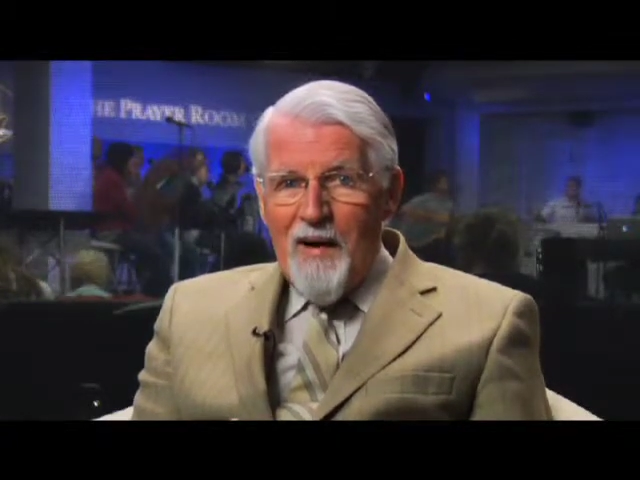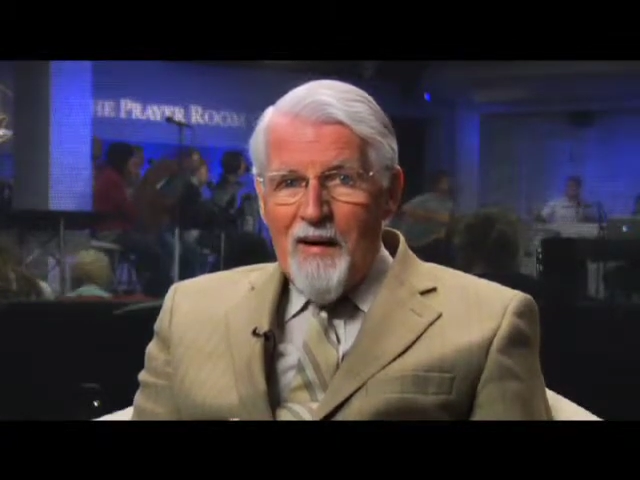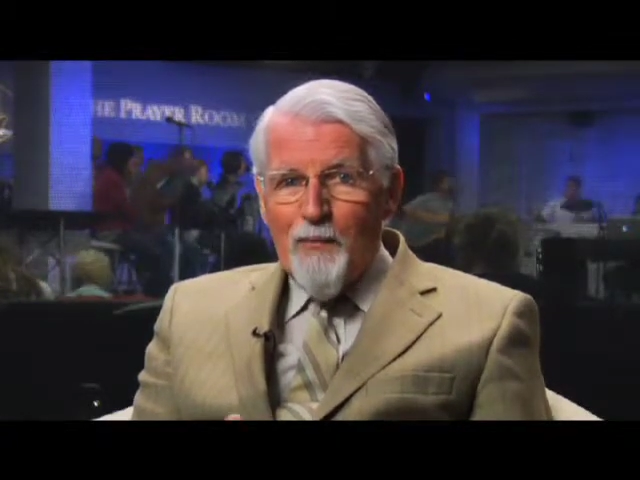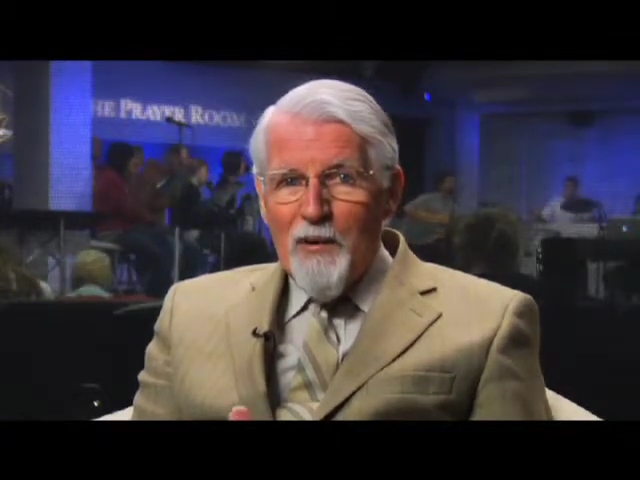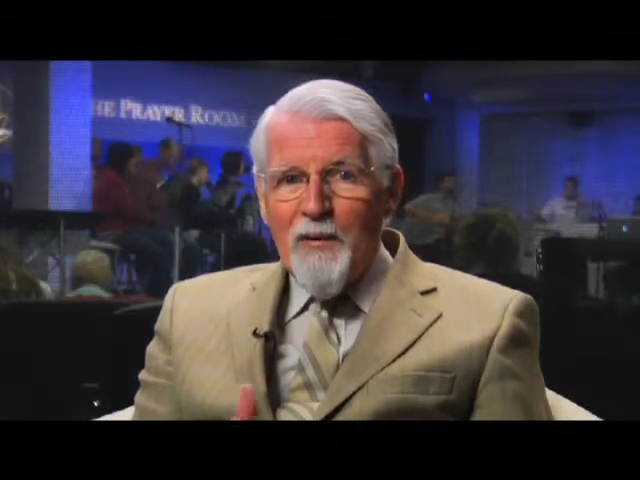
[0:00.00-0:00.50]

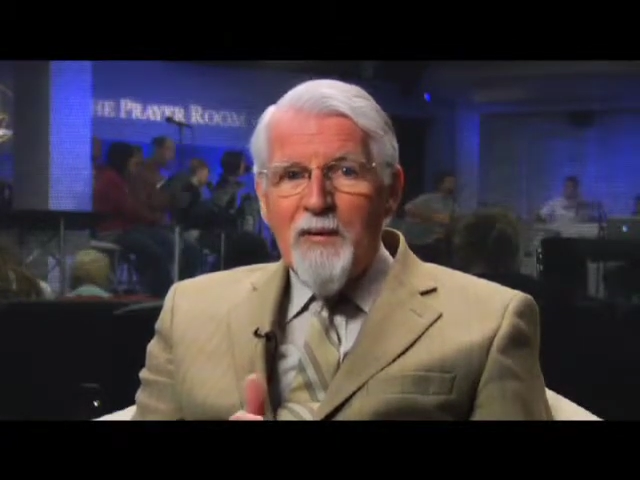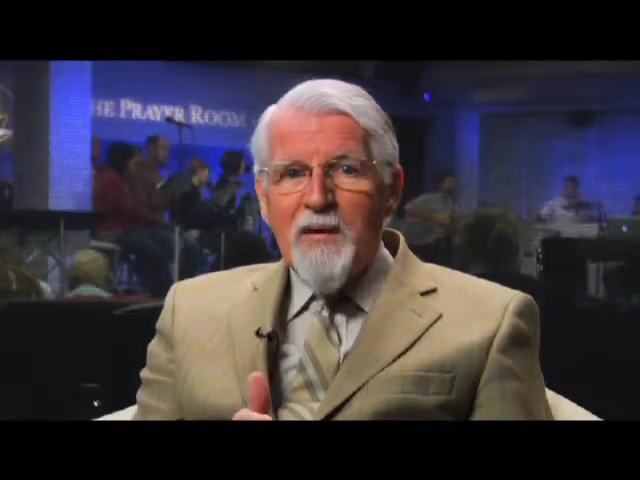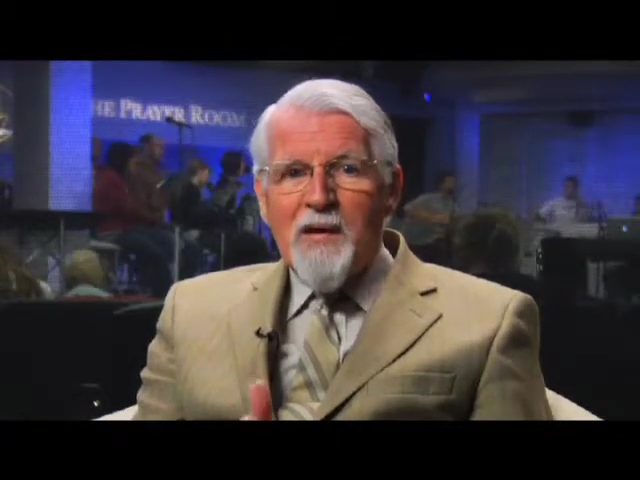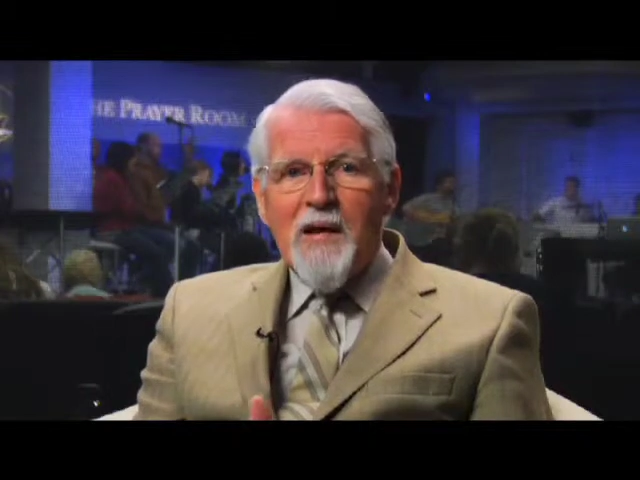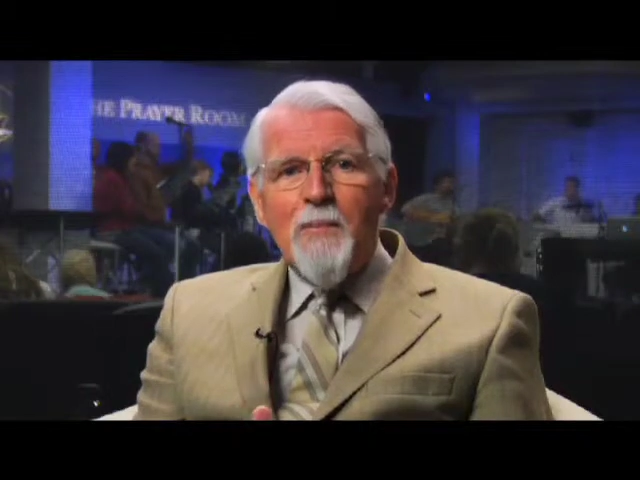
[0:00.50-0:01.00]
And we'll only
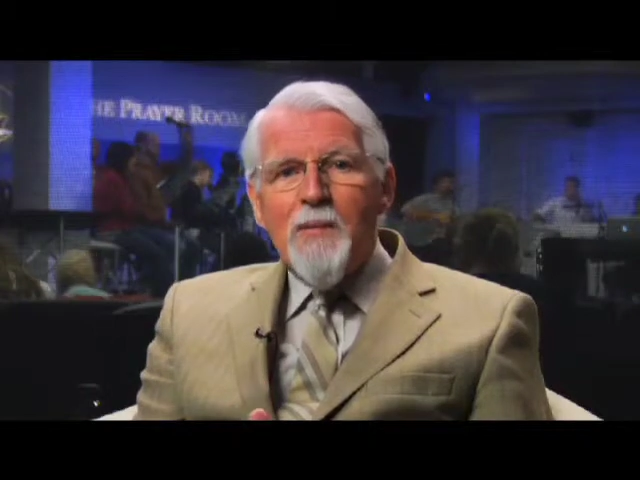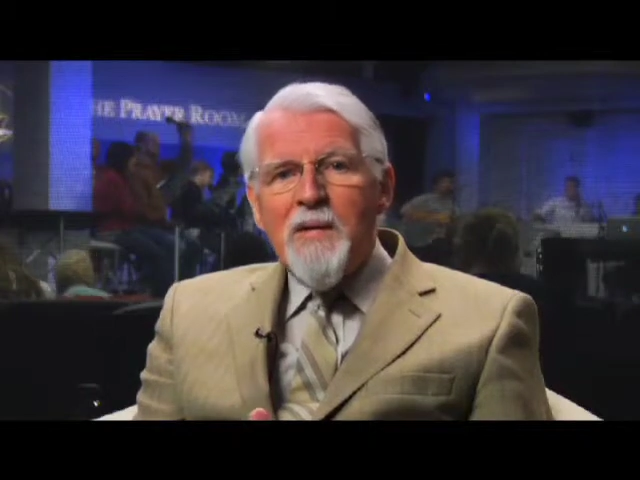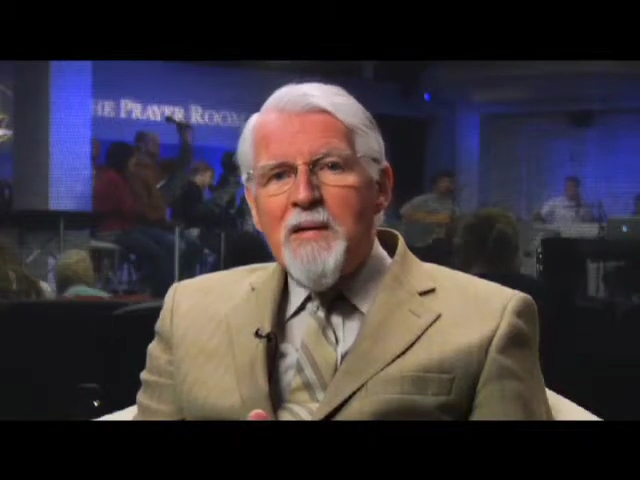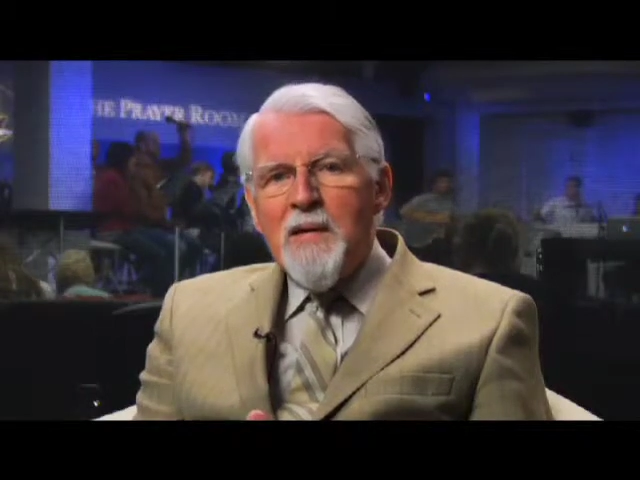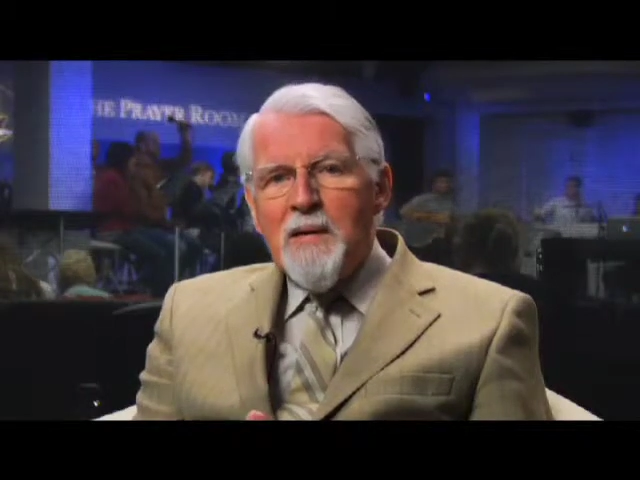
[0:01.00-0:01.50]
keep
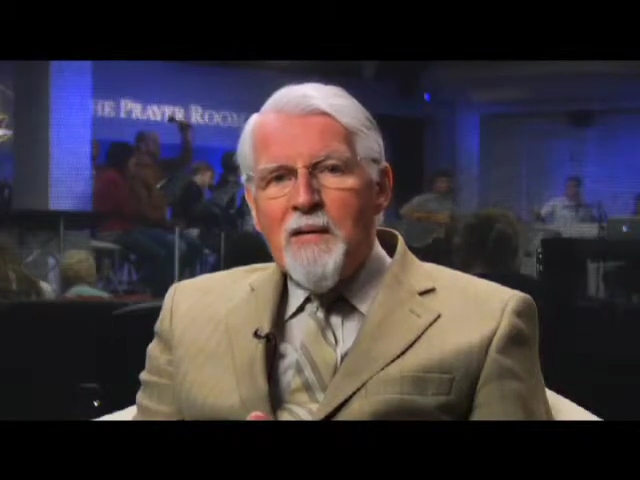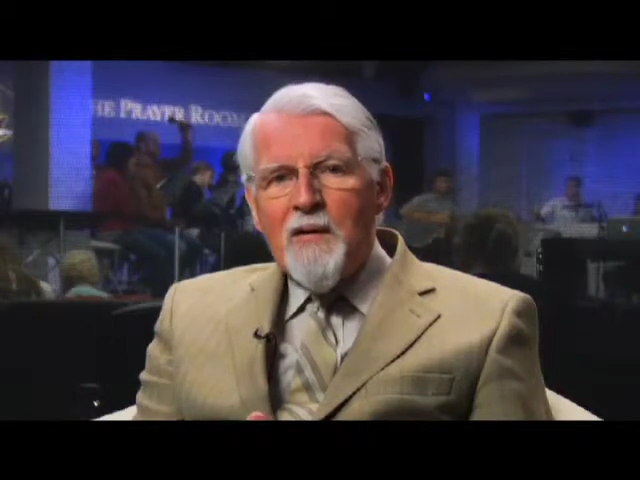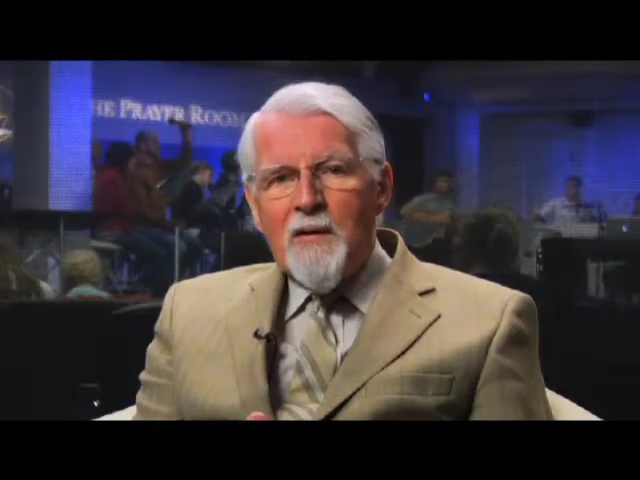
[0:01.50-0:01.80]
it in,